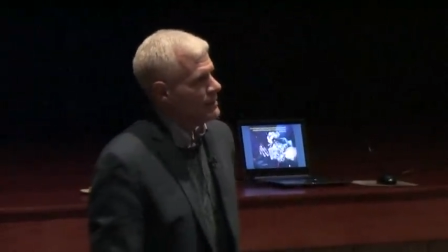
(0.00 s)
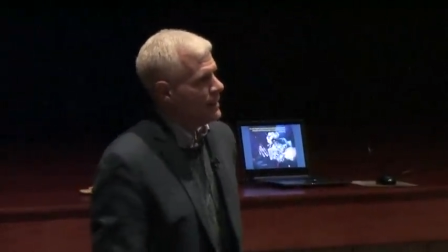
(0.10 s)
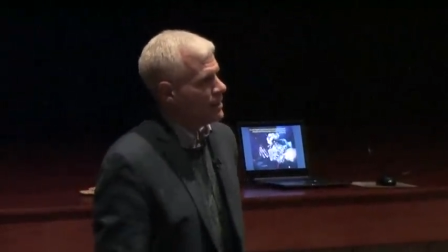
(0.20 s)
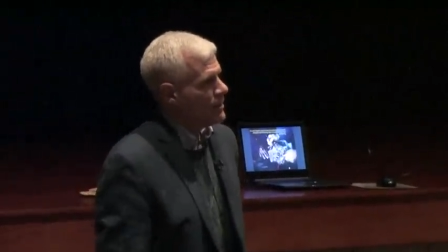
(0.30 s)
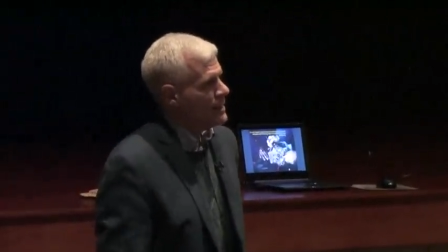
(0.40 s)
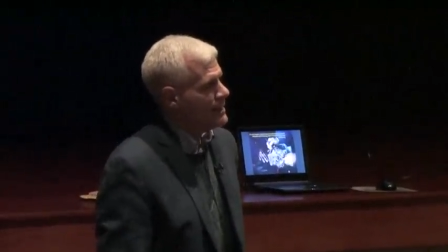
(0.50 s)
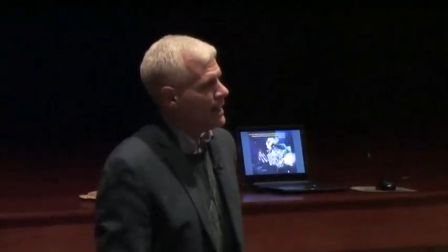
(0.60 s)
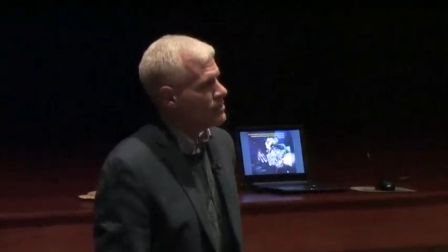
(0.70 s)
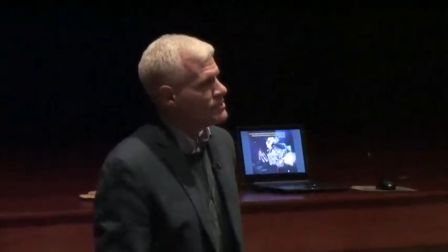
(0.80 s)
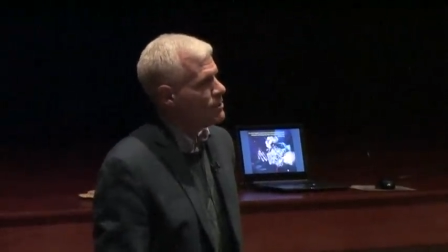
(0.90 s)
That grade
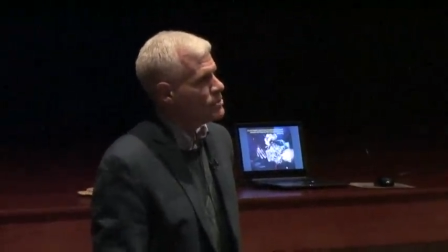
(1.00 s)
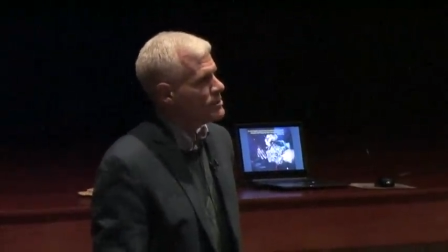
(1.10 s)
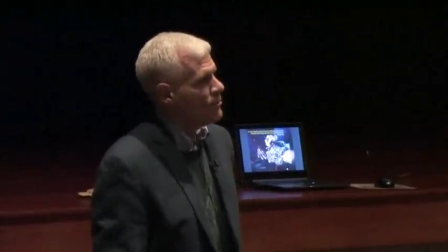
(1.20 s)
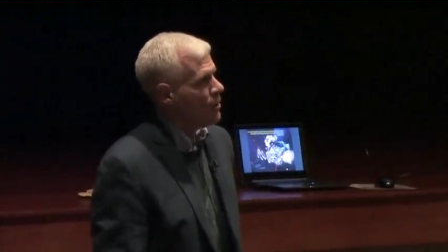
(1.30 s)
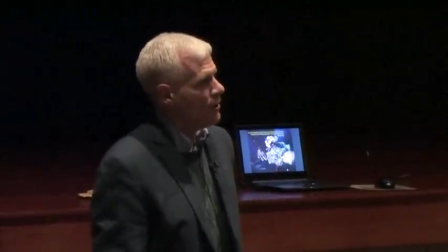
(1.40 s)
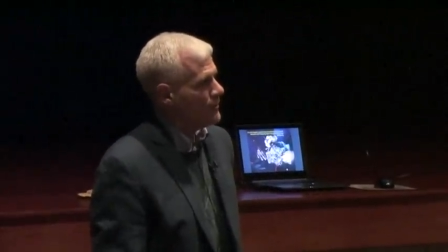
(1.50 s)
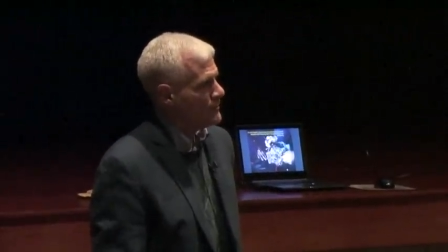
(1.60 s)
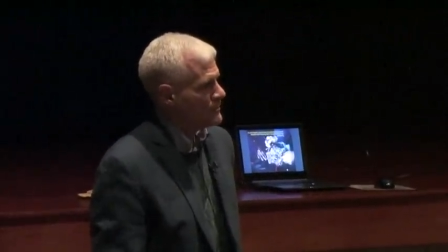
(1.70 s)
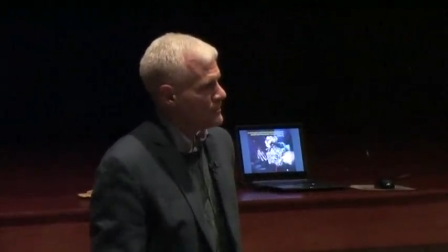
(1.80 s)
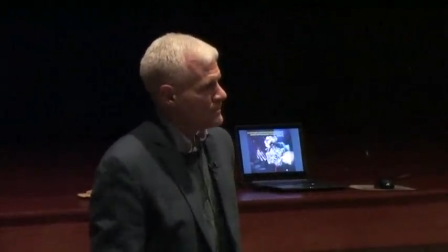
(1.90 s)
counts most of
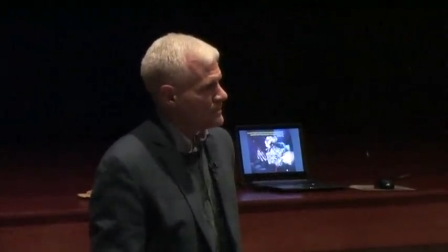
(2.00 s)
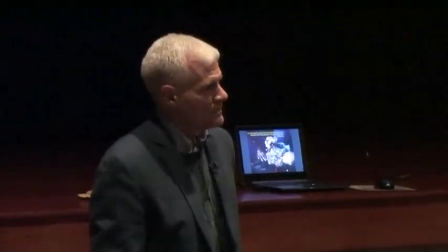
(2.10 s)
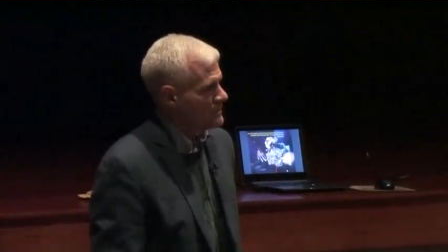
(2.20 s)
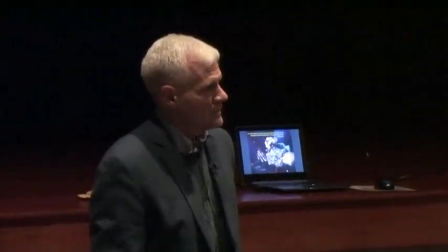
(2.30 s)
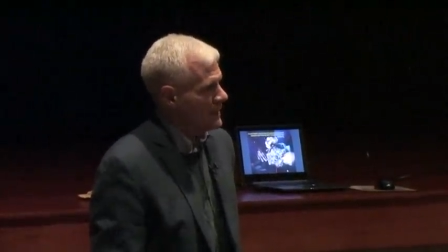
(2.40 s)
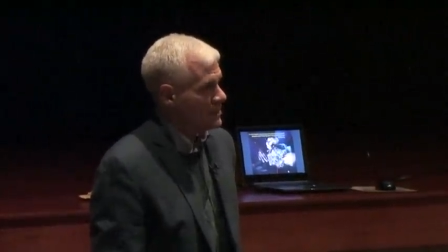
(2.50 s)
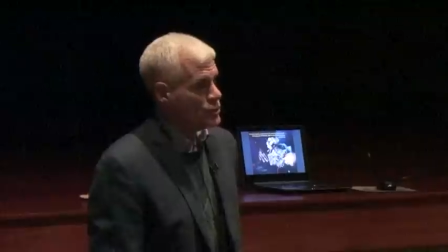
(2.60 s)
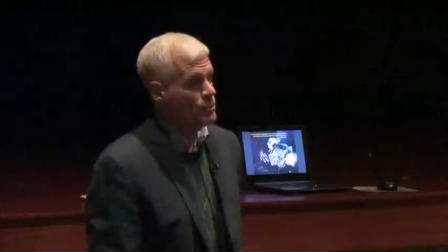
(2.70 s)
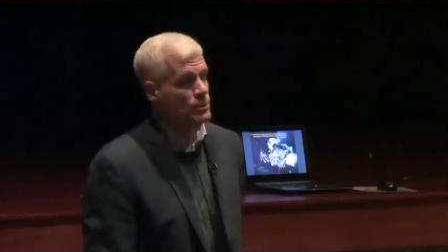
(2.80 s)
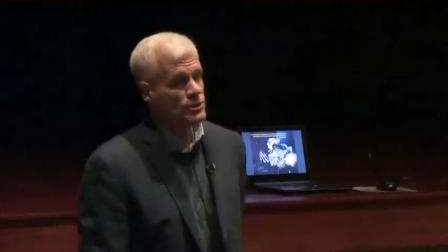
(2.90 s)
all. It can
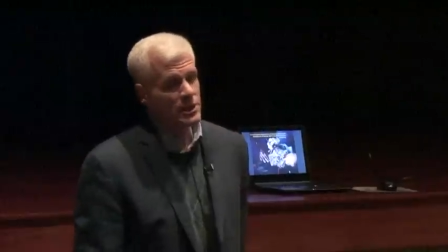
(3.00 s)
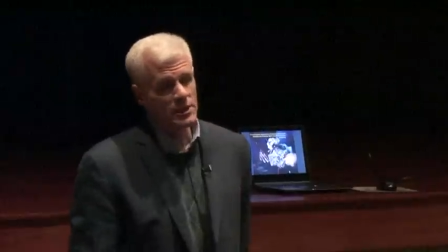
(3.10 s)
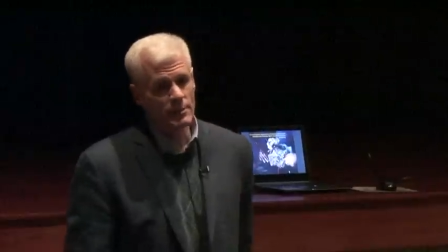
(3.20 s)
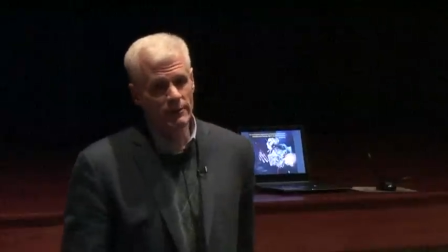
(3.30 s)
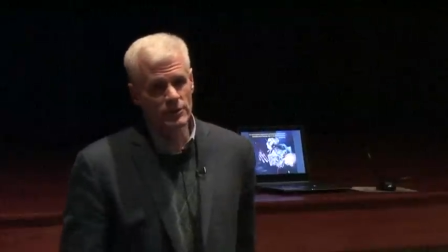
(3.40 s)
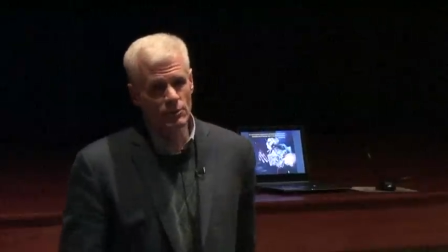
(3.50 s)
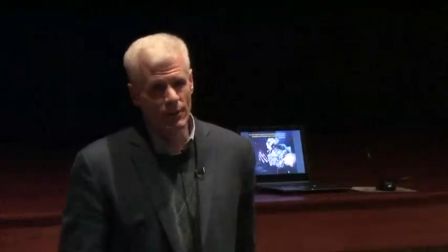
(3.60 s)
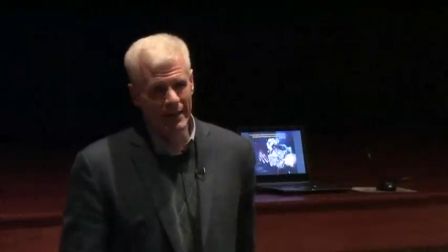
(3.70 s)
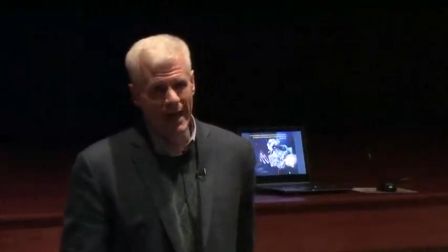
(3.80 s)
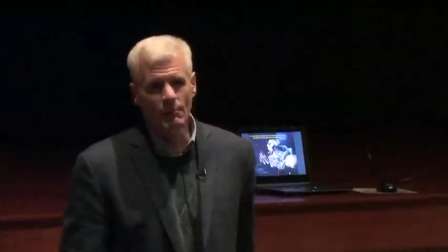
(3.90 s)
supersede the previous
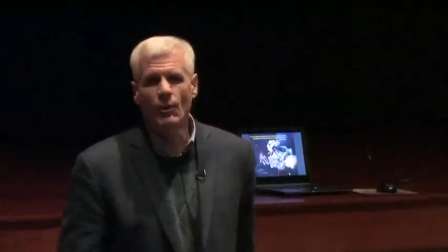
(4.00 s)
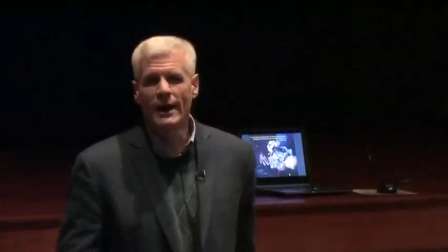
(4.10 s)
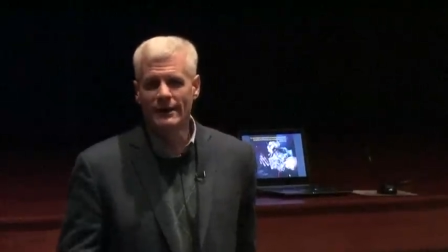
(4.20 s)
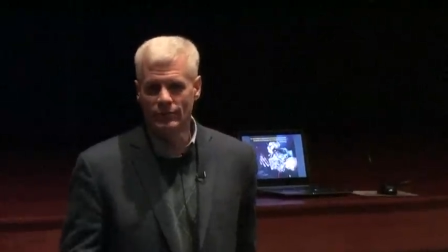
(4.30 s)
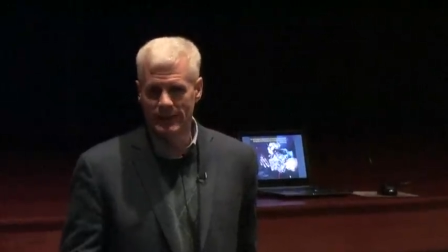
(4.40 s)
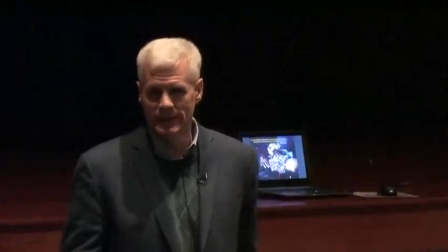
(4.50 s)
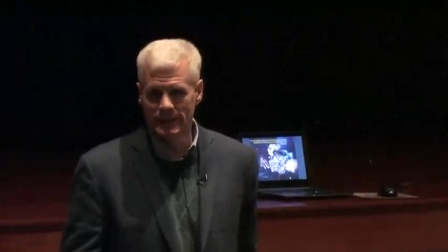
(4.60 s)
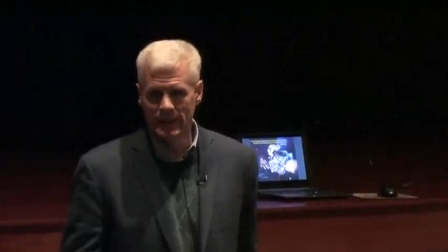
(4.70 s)
one or count more heavily.